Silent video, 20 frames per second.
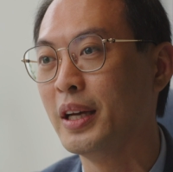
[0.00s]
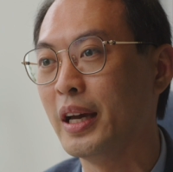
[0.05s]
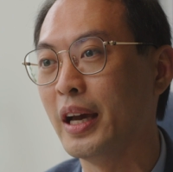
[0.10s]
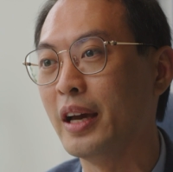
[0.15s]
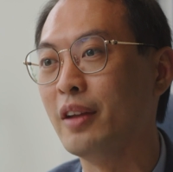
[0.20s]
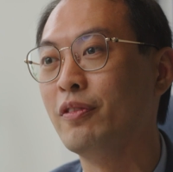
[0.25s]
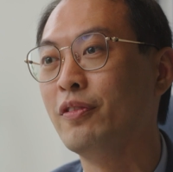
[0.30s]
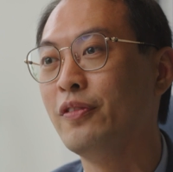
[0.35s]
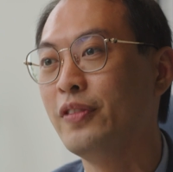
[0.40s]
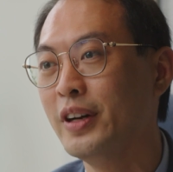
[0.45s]

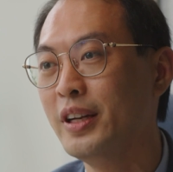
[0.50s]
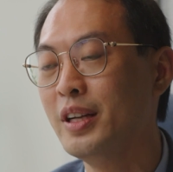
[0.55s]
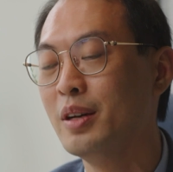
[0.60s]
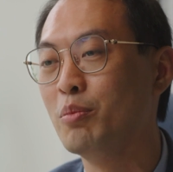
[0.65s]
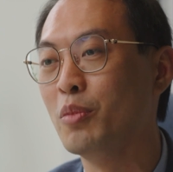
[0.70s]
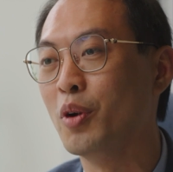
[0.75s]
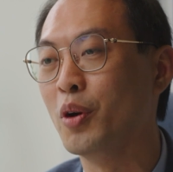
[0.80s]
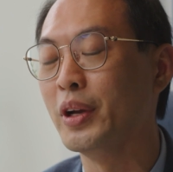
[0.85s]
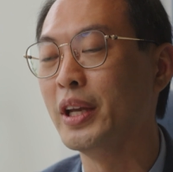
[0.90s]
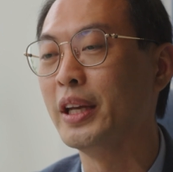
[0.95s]
And
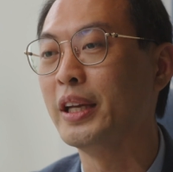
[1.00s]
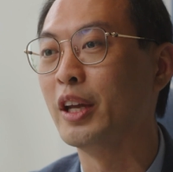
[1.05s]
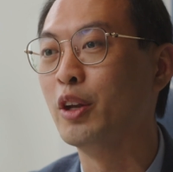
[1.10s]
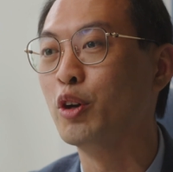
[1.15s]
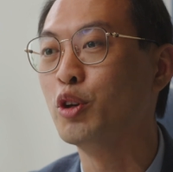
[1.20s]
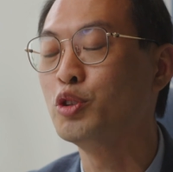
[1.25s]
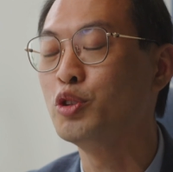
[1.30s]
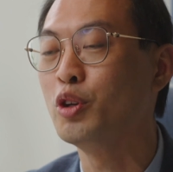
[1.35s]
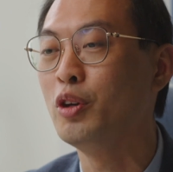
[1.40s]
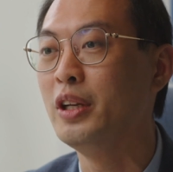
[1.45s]
furthermore, it can
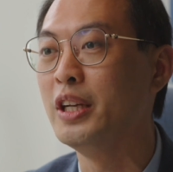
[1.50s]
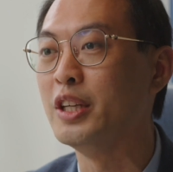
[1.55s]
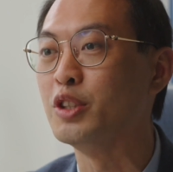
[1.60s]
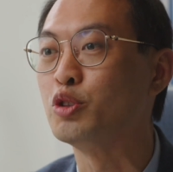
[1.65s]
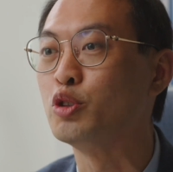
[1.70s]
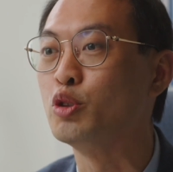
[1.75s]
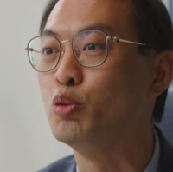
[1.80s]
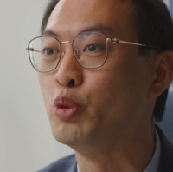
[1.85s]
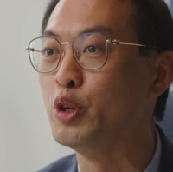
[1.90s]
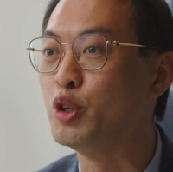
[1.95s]
also lead
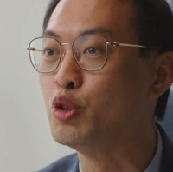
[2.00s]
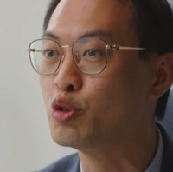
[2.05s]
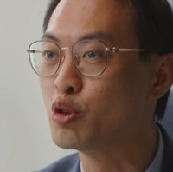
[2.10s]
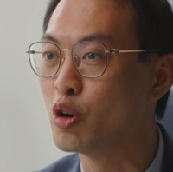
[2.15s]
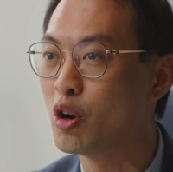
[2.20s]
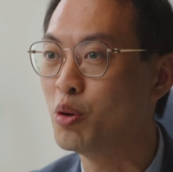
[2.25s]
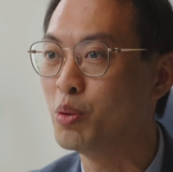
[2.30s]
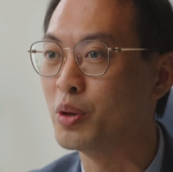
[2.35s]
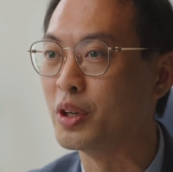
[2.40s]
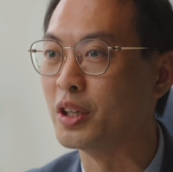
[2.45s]
to
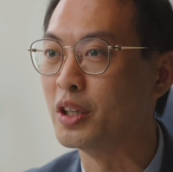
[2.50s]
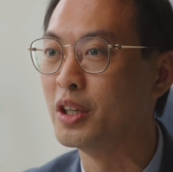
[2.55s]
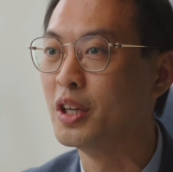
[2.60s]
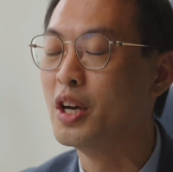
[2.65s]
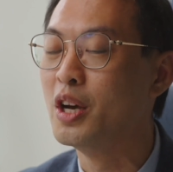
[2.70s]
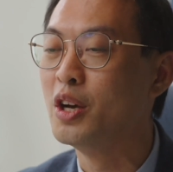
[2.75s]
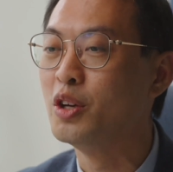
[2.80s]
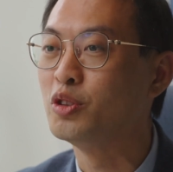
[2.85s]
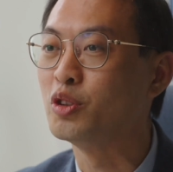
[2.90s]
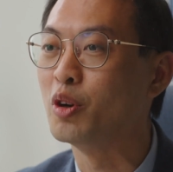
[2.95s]
withdrawal.
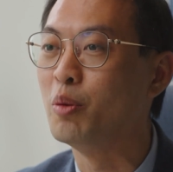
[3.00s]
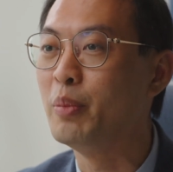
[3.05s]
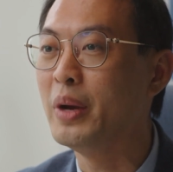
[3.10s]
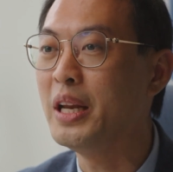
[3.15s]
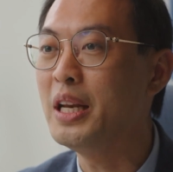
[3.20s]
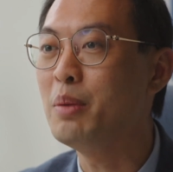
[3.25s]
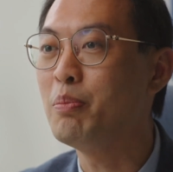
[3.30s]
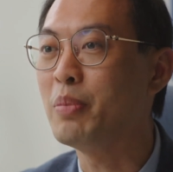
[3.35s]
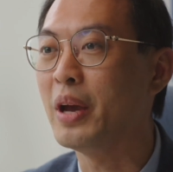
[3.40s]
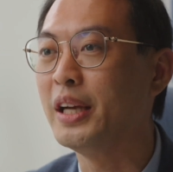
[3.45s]
So
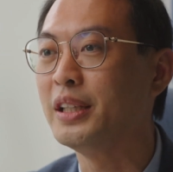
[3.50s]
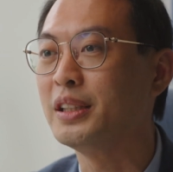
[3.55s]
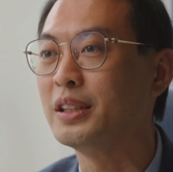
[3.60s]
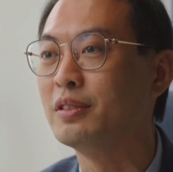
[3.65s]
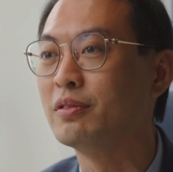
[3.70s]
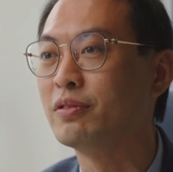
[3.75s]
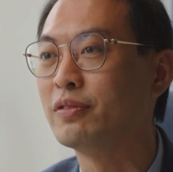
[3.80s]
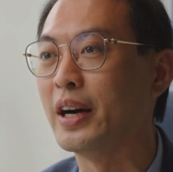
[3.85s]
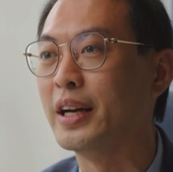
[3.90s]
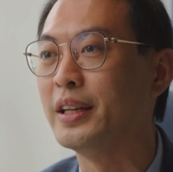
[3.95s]
many
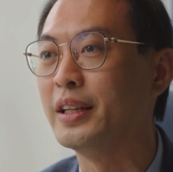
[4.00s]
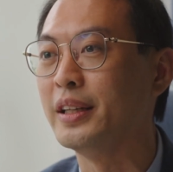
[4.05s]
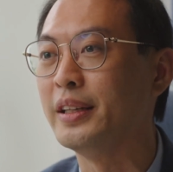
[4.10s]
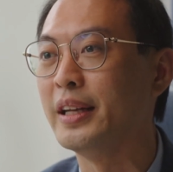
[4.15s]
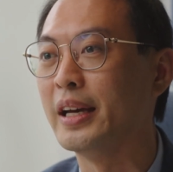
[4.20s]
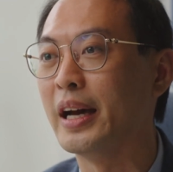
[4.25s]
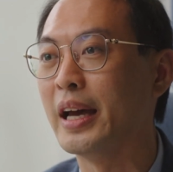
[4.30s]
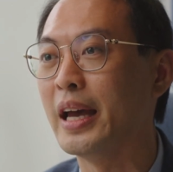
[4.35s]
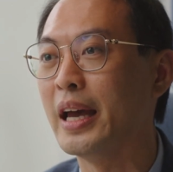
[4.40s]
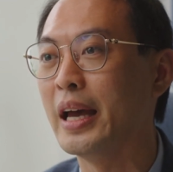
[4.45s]
patients find that
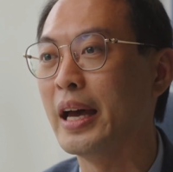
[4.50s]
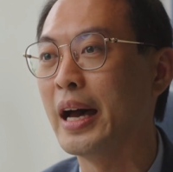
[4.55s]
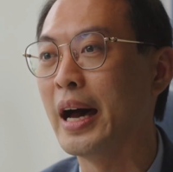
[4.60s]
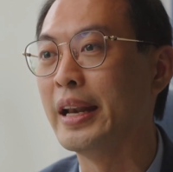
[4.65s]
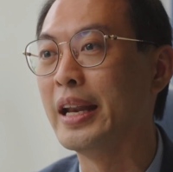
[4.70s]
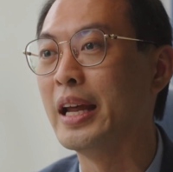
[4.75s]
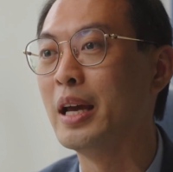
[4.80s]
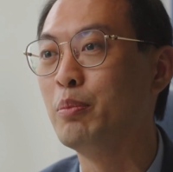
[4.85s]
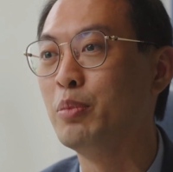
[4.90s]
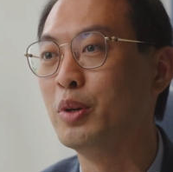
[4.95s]
they are
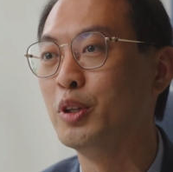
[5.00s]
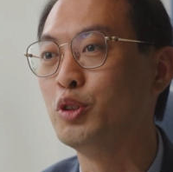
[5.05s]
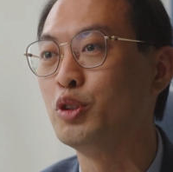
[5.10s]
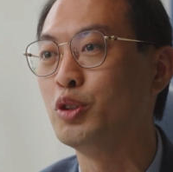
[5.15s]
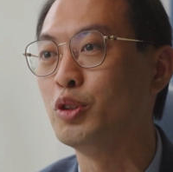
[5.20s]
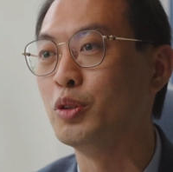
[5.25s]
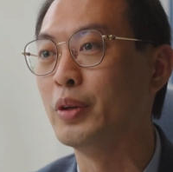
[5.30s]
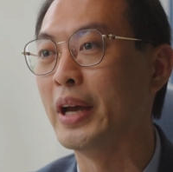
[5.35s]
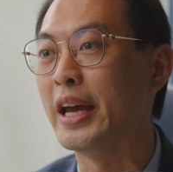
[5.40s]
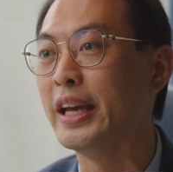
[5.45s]
unable
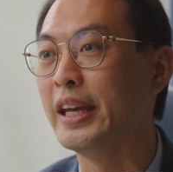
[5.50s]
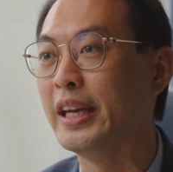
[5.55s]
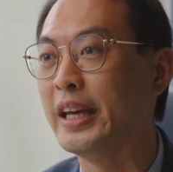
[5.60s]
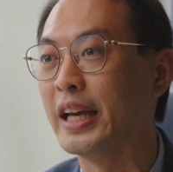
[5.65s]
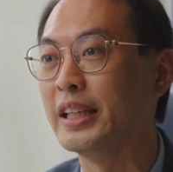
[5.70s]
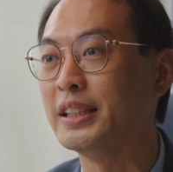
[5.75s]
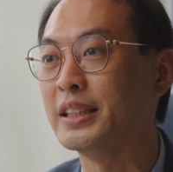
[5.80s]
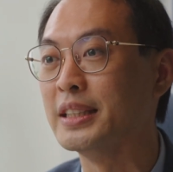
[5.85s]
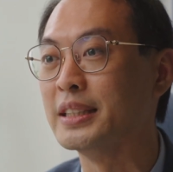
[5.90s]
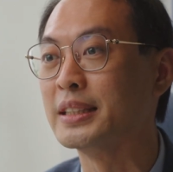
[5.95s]
to
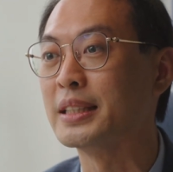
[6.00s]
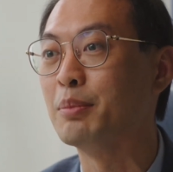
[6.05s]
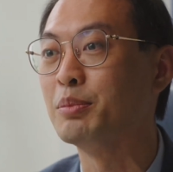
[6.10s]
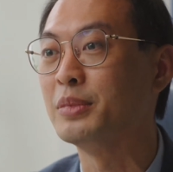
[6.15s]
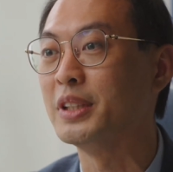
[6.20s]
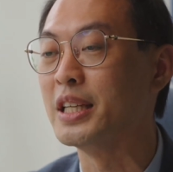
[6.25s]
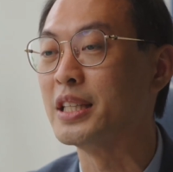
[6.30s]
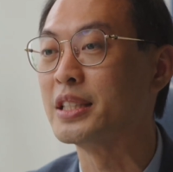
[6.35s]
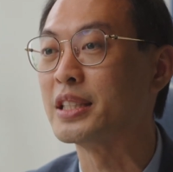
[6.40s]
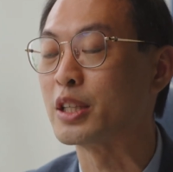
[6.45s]
engage in
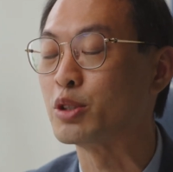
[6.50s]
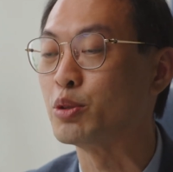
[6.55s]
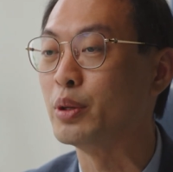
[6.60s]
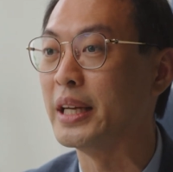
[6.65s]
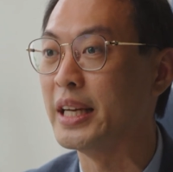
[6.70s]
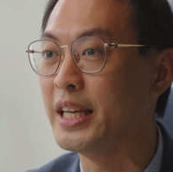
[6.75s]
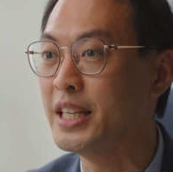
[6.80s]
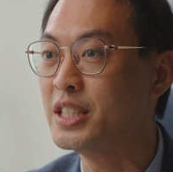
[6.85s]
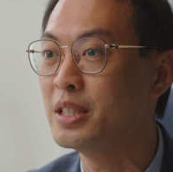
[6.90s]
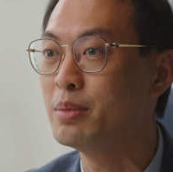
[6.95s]
something sexually
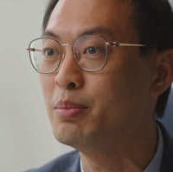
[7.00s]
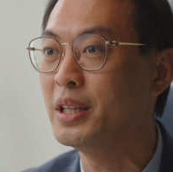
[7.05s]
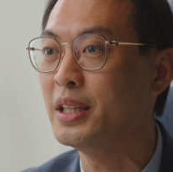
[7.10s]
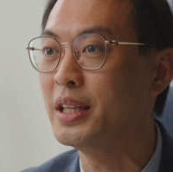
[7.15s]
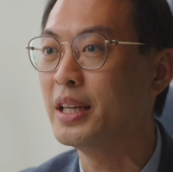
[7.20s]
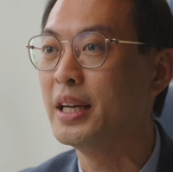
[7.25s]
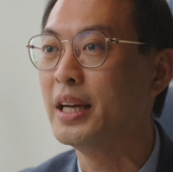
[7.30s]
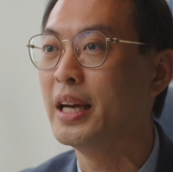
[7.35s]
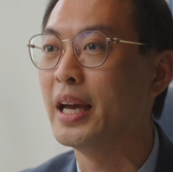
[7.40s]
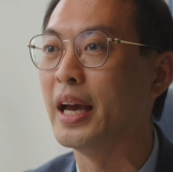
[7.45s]
intimate,
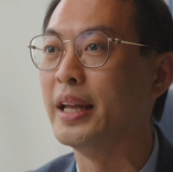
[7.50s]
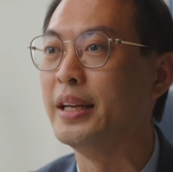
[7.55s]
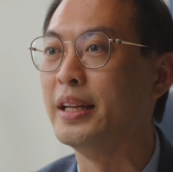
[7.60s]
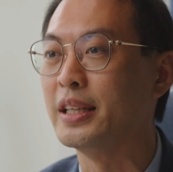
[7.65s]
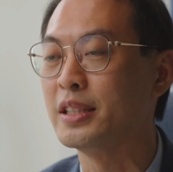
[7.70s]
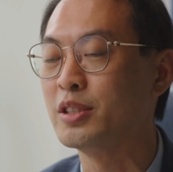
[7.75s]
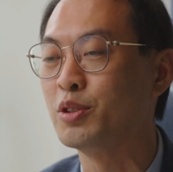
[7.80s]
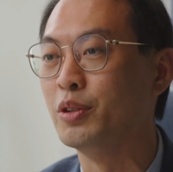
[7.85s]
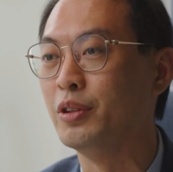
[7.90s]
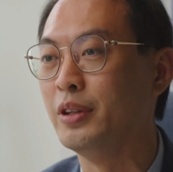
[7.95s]
and
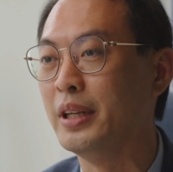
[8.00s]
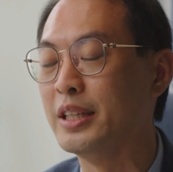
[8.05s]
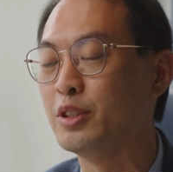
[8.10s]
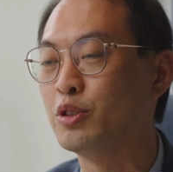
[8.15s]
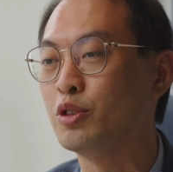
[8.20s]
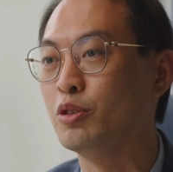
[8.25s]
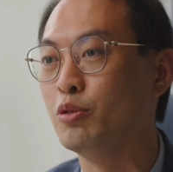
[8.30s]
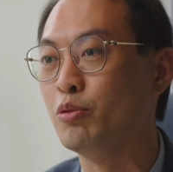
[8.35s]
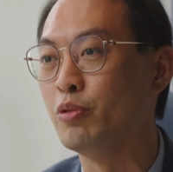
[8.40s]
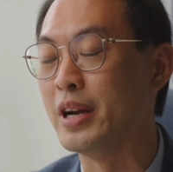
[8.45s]
this could lead
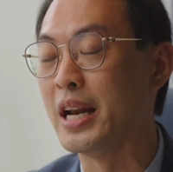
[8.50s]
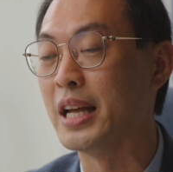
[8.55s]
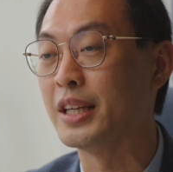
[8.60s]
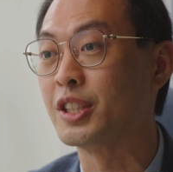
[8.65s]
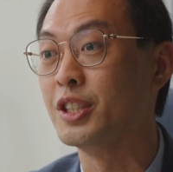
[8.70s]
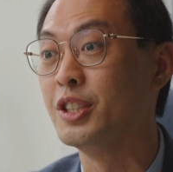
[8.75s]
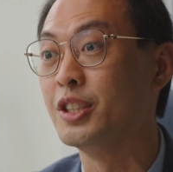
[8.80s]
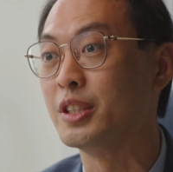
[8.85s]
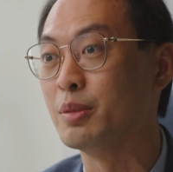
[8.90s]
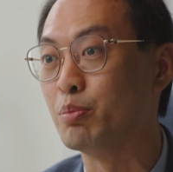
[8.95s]
to
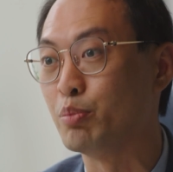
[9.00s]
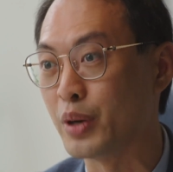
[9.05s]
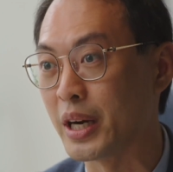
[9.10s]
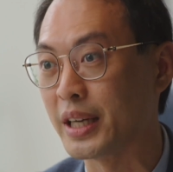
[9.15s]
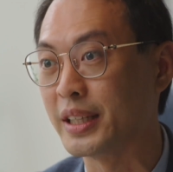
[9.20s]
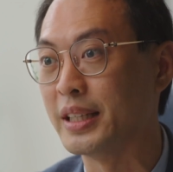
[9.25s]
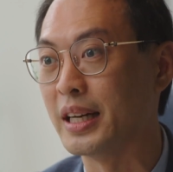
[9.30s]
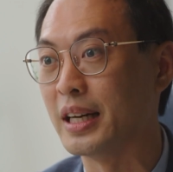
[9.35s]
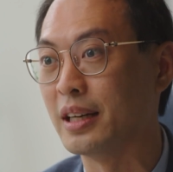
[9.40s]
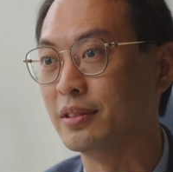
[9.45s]
relationship
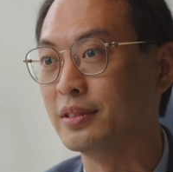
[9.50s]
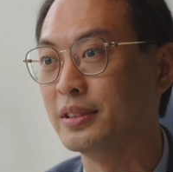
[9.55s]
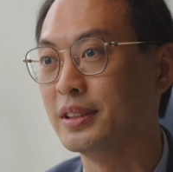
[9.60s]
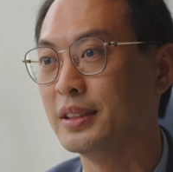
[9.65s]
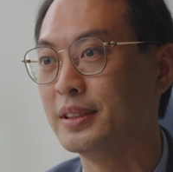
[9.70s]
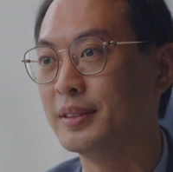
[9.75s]
breakdown.